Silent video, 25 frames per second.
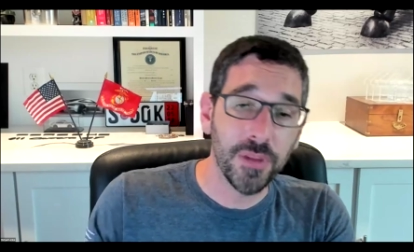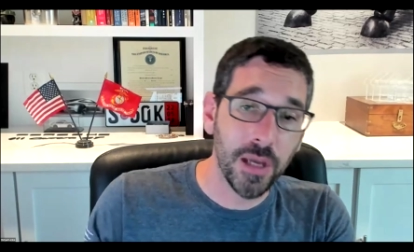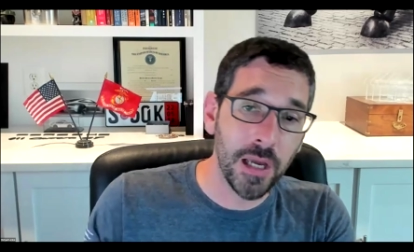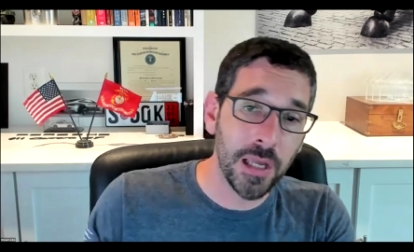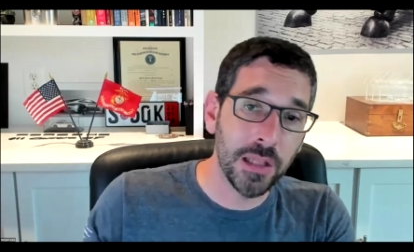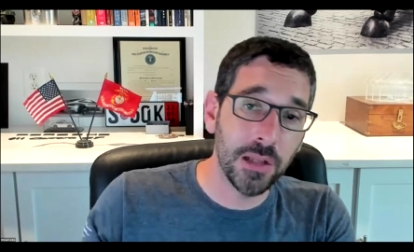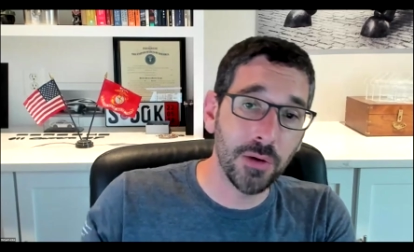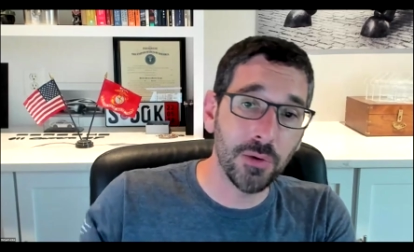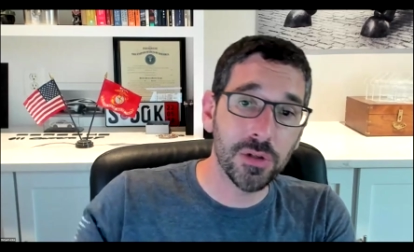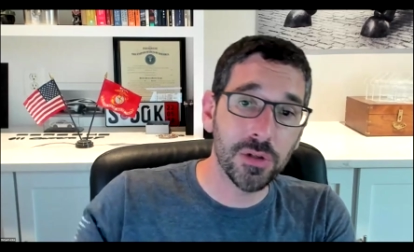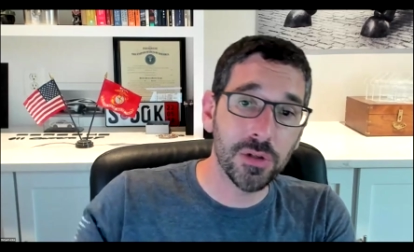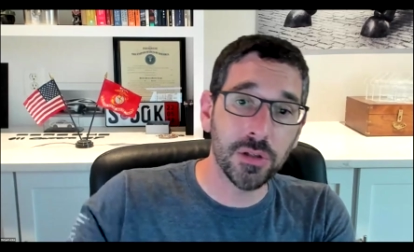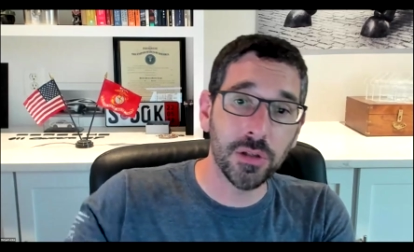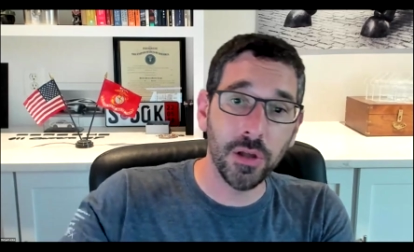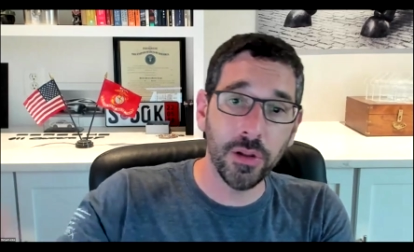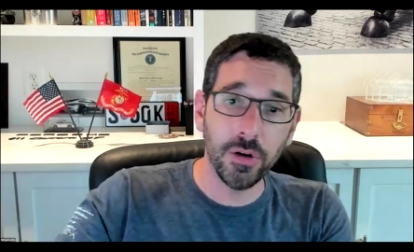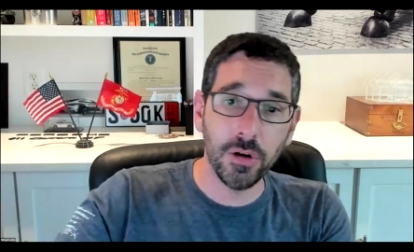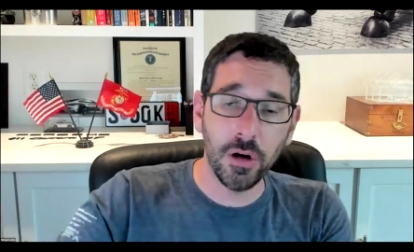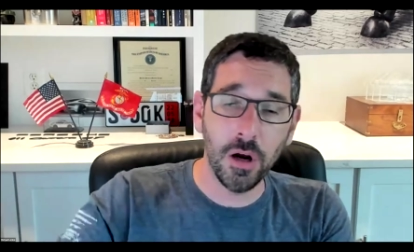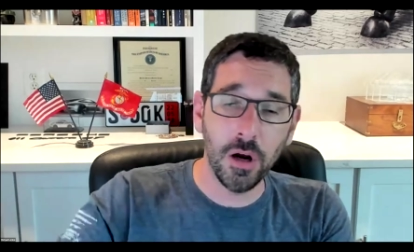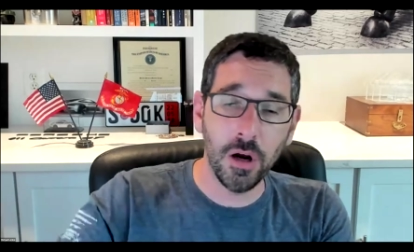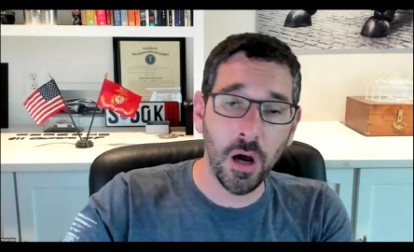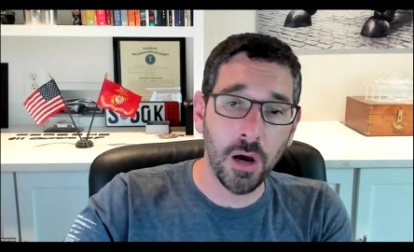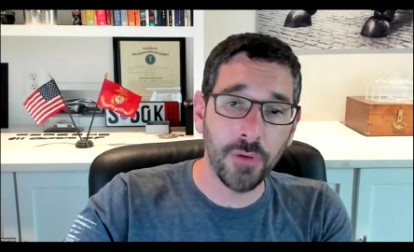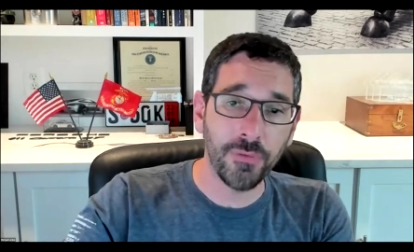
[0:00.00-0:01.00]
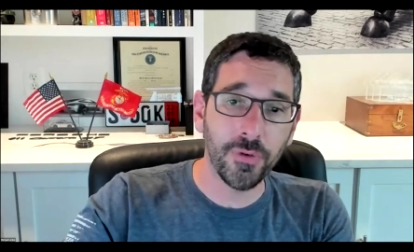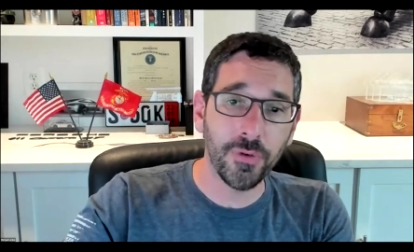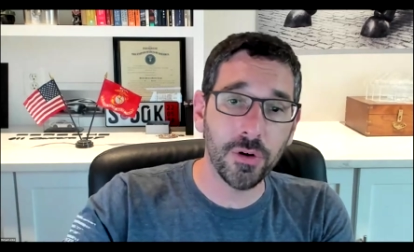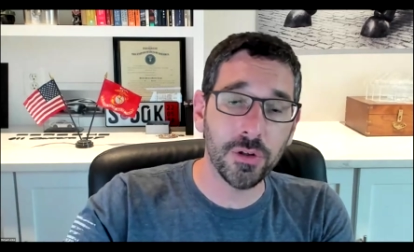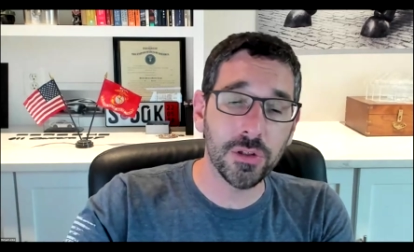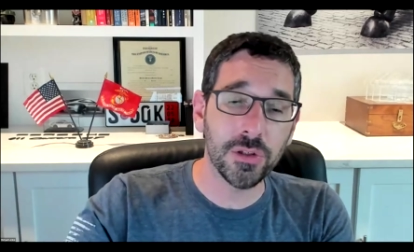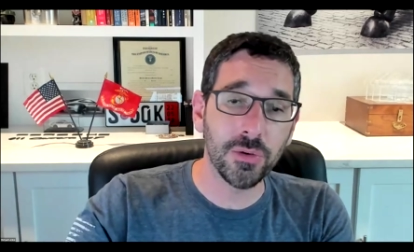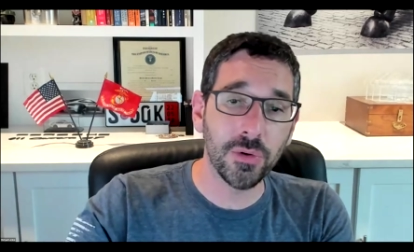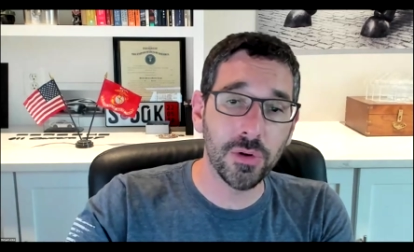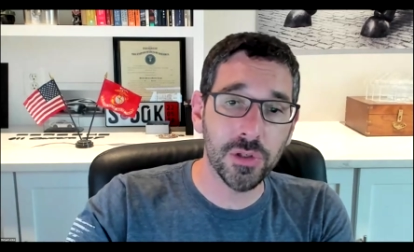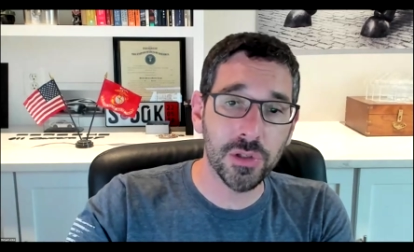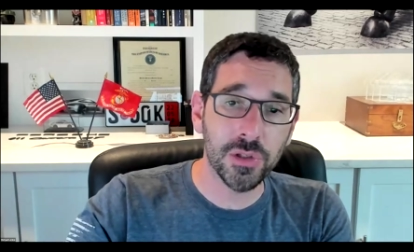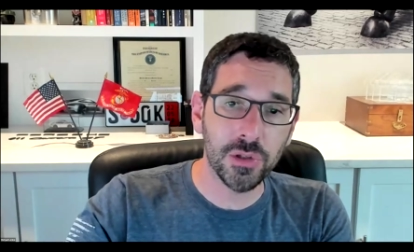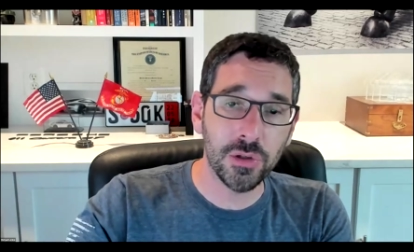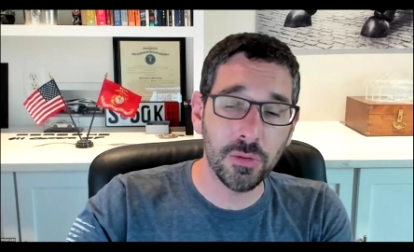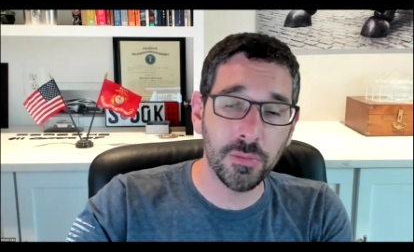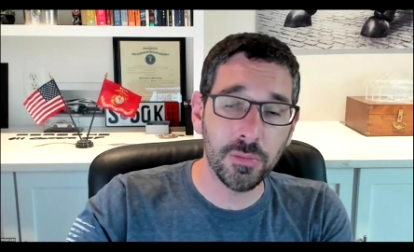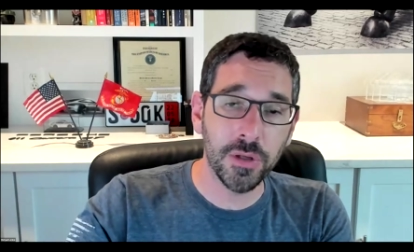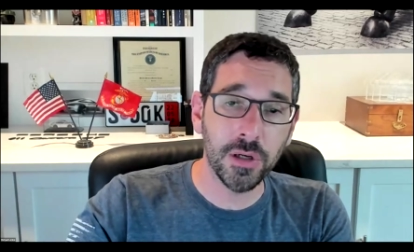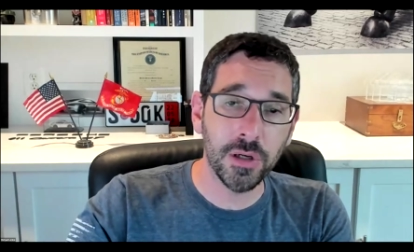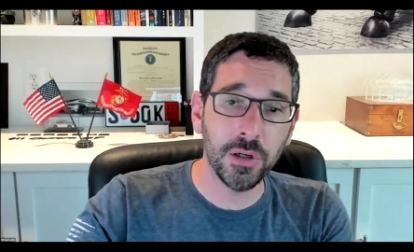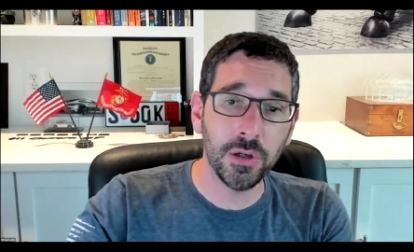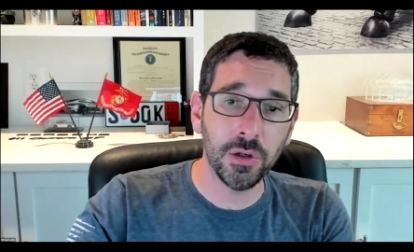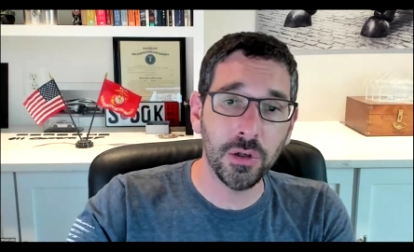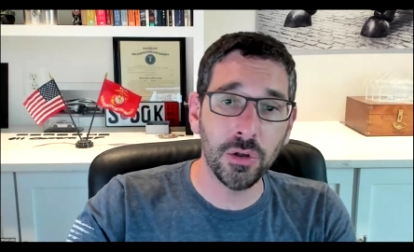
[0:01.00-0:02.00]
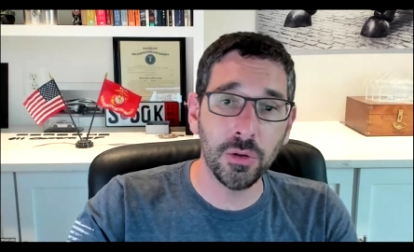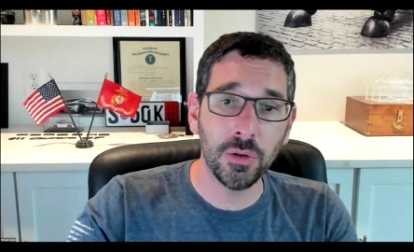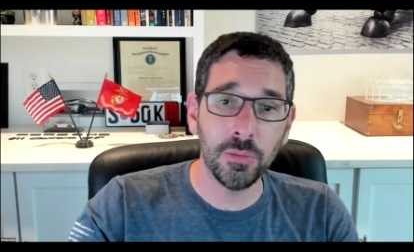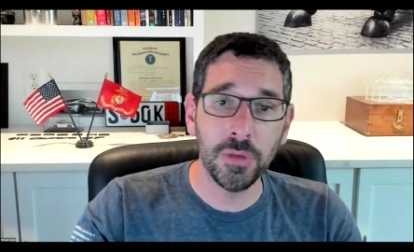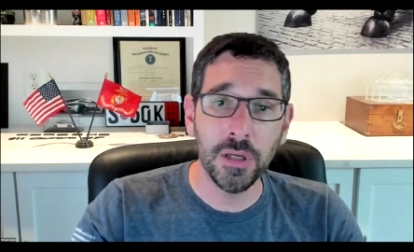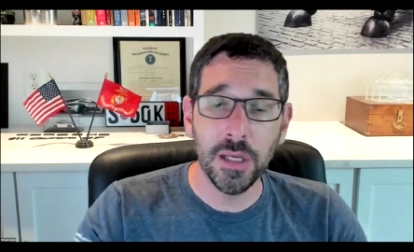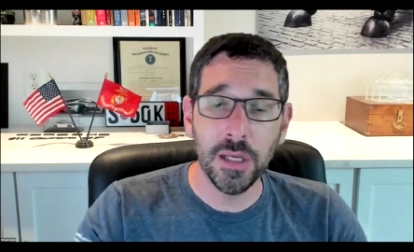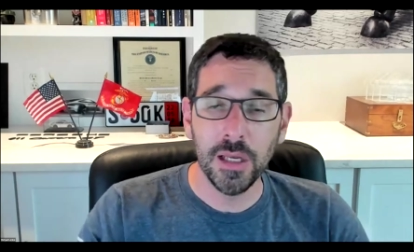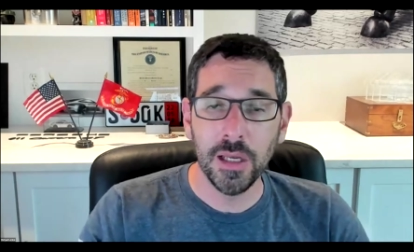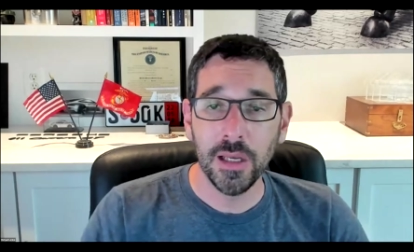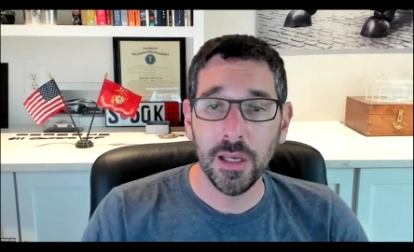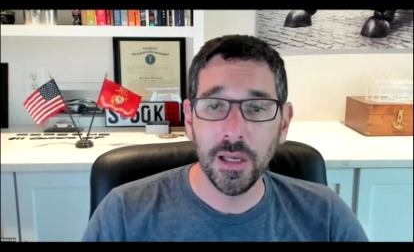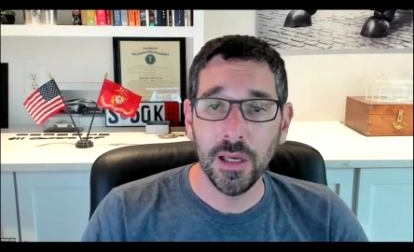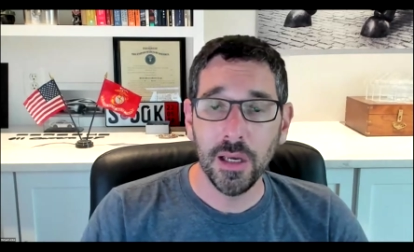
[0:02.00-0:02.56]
and there was another offer to assume the home.